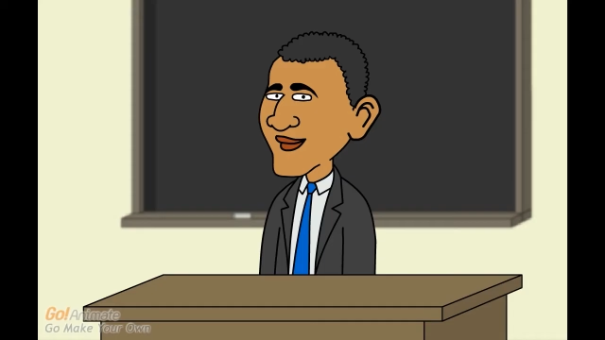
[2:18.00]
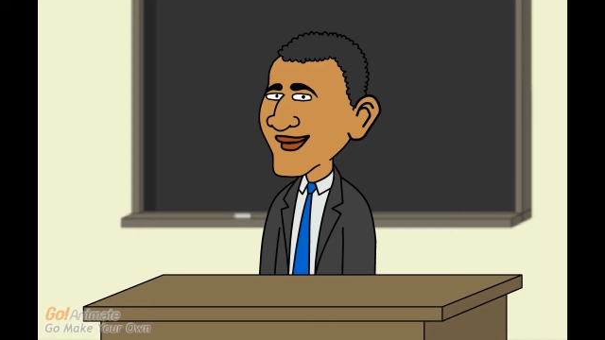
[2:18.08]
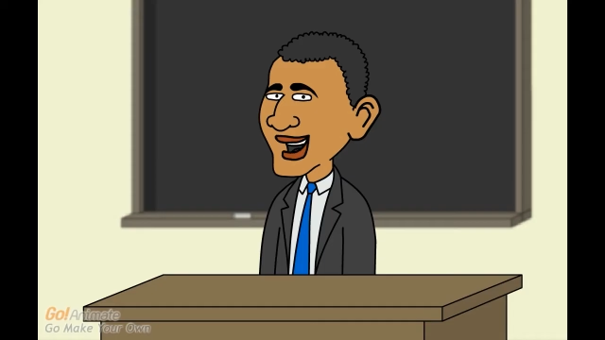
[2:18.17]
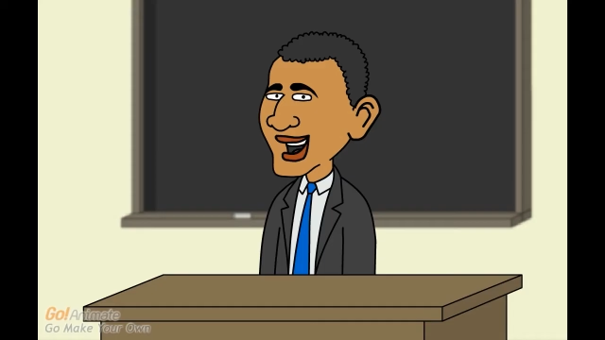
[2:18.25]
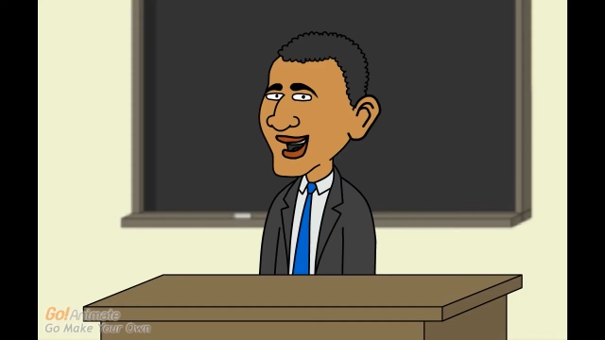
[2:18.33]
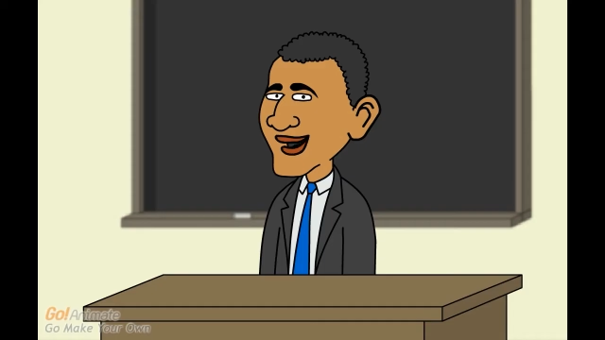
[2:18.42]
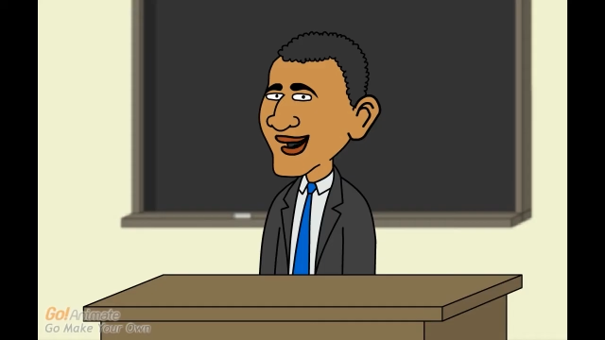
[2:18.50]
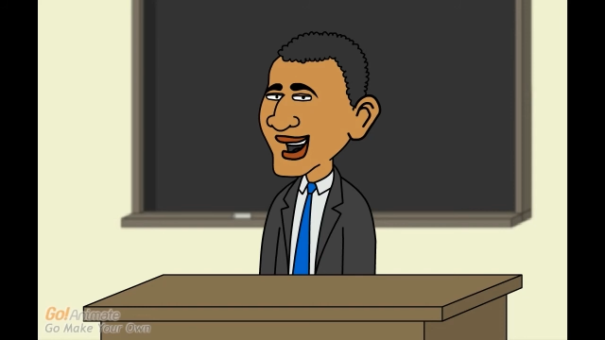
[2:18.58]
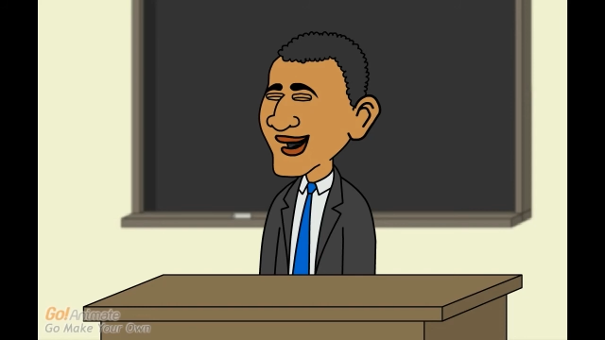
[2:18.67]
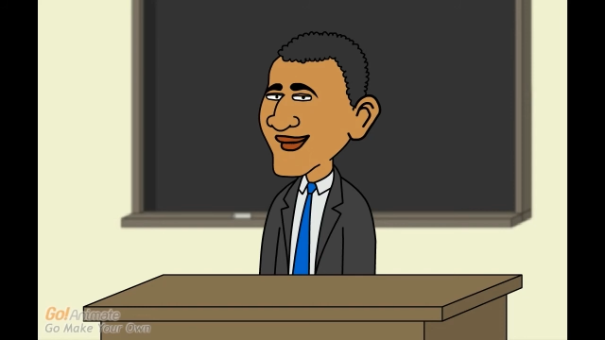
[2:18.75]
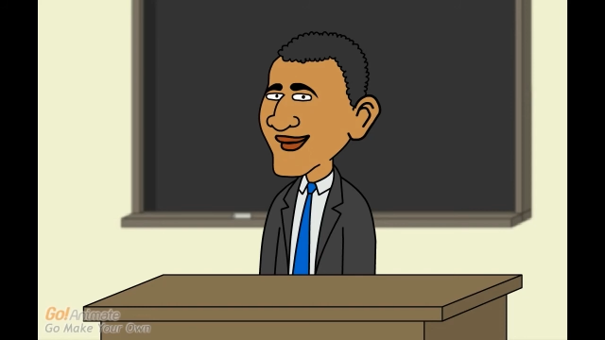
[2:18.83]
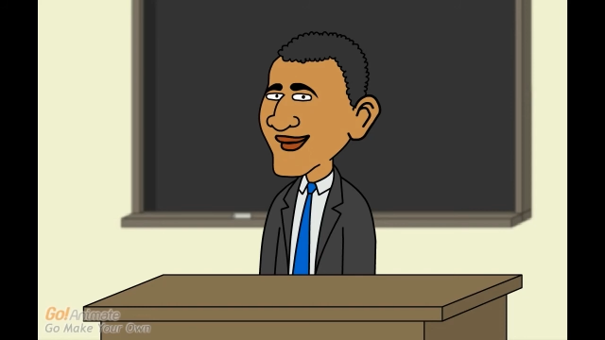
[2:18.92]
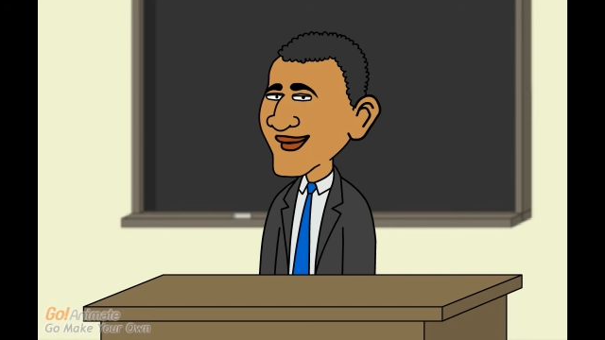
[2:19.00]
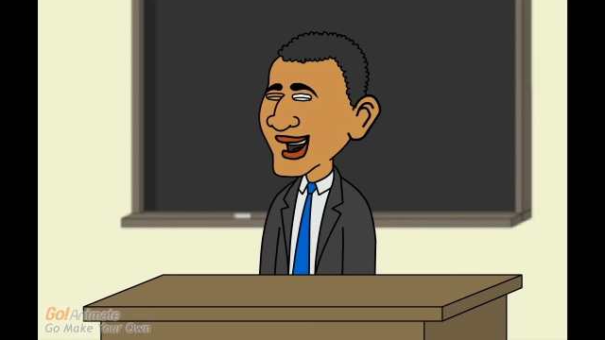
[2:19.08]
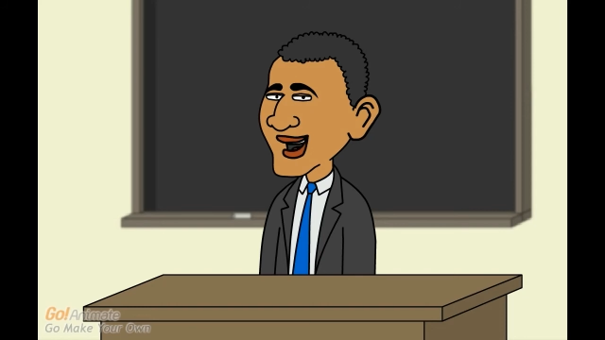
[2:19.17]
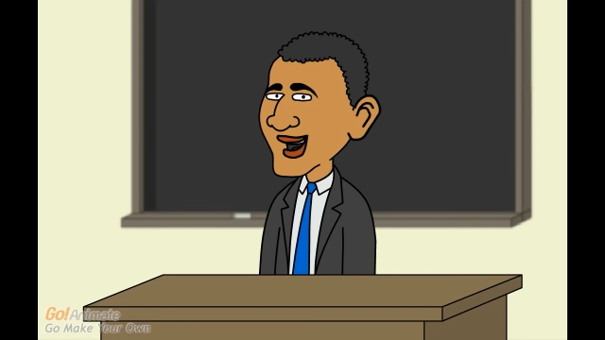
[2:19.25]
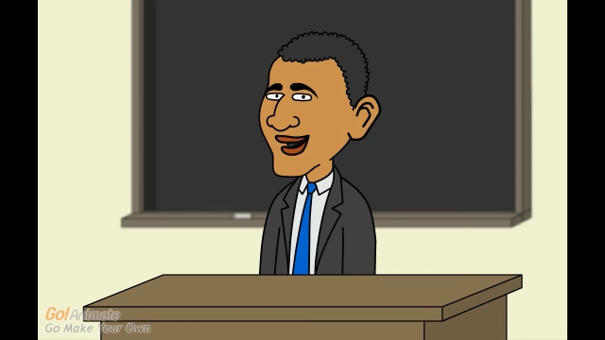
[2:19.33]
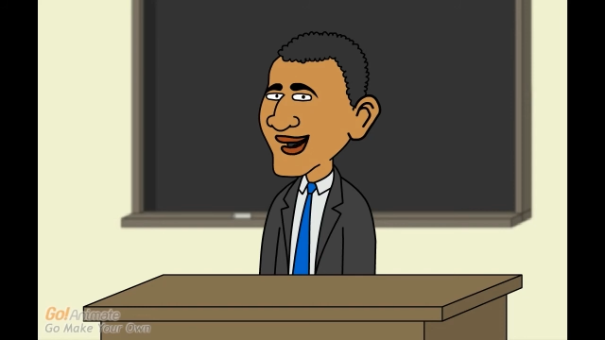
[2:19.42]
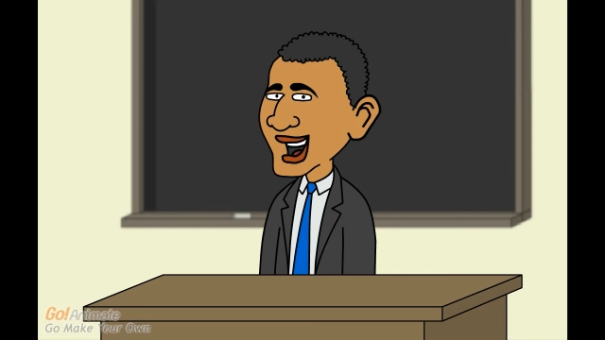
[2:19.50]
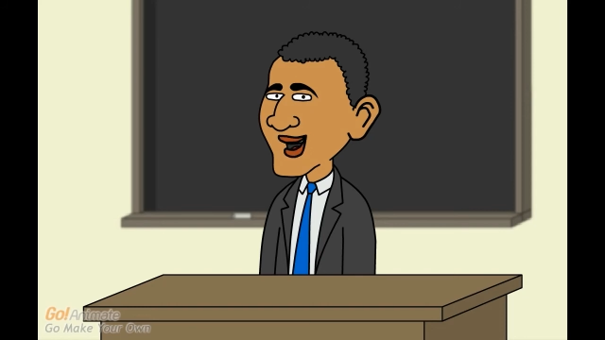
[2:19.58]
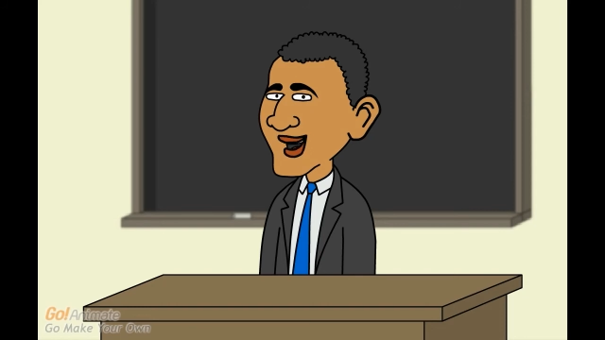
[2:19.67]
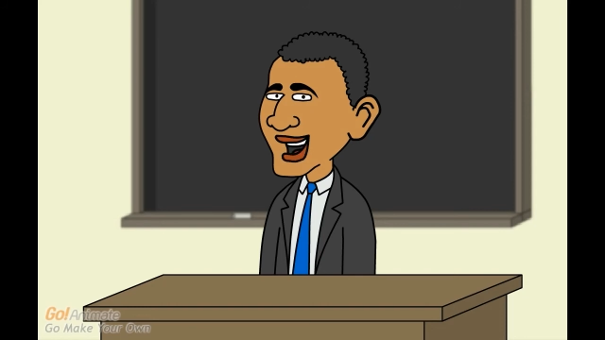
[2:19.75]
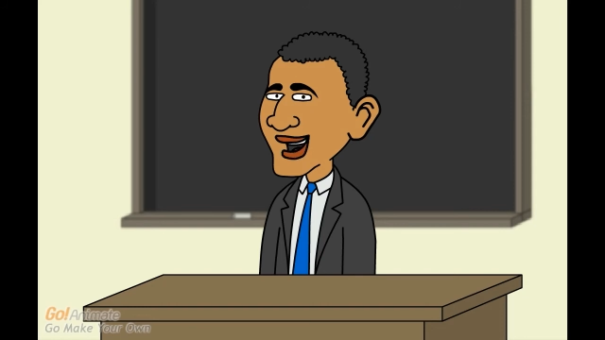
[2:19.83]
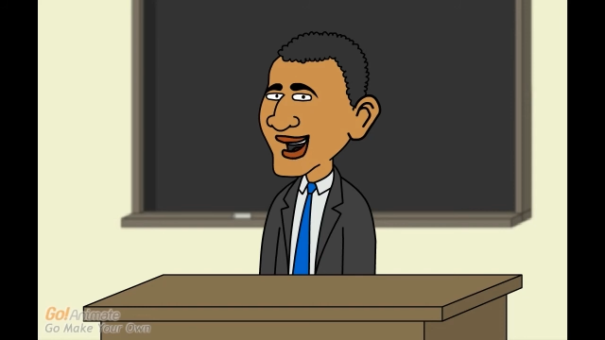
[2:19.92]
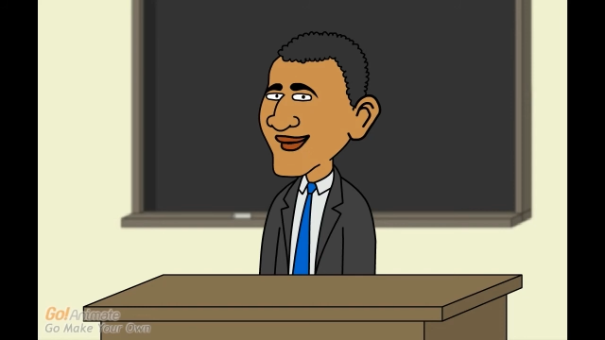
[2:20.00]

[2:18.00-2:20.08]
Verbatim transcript: Miss T, I would appreciate